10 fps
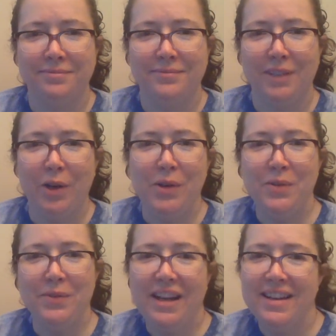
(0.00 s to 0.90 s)
All
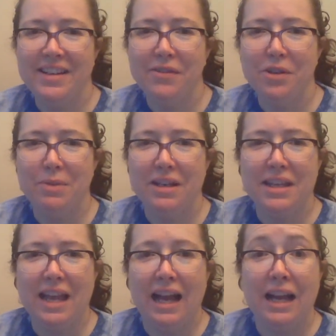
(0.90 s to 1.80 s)
right,
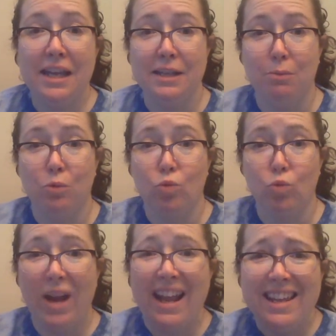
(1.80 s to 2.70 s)
everybody, I am
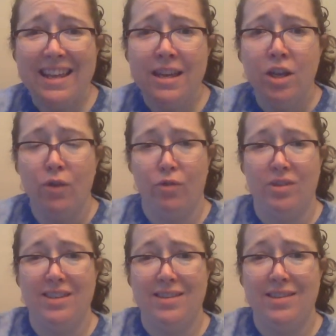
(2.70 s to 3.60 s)
ready for
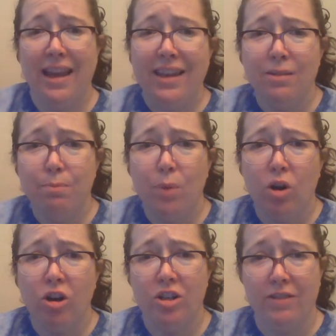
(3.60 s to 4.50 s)
the second
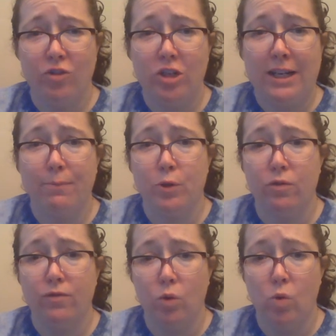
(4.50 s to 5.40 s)
part of Chapter
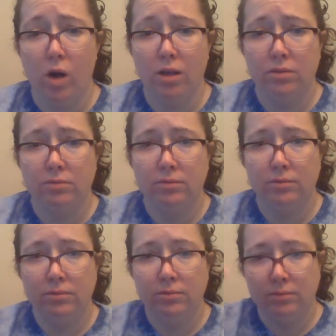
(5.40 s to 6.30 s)
4.
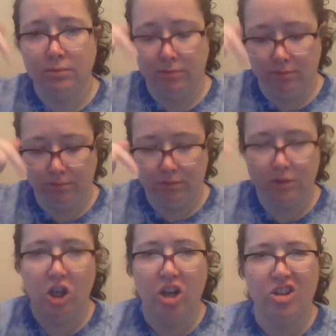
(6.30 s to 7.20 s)

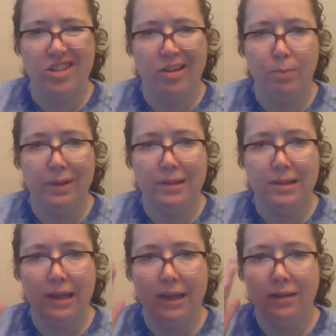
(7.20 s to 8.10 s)
Connor's helping
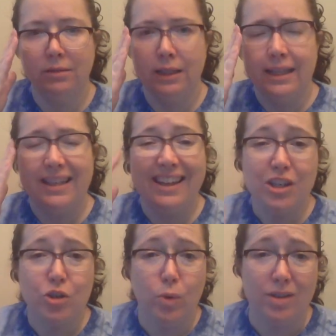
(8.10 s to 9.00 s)
today. He
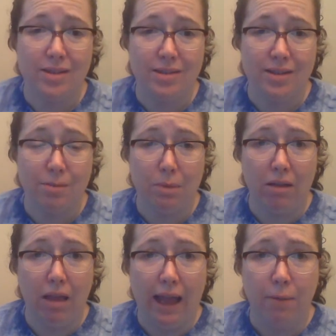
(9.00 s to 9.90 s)
just wants to sit in my
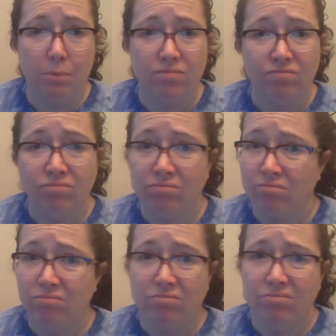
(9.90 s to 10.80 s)
lap.
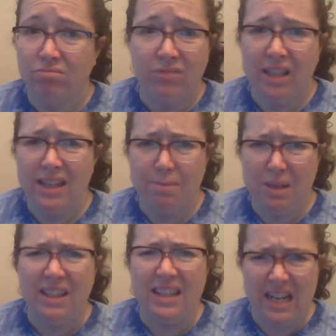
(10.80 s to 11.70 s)
He's
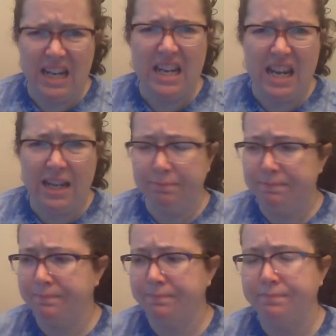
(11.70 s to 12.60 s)
being needy.
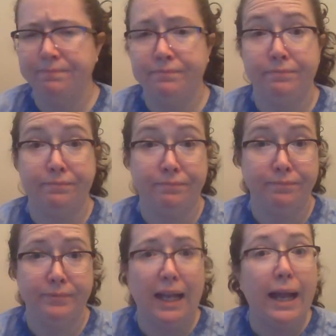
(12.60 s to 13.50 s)

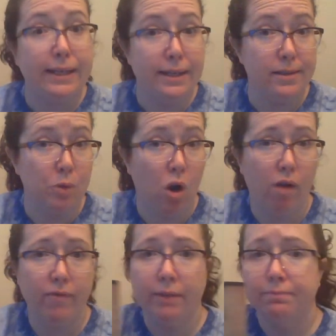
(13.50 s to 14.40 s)
I need some coffee.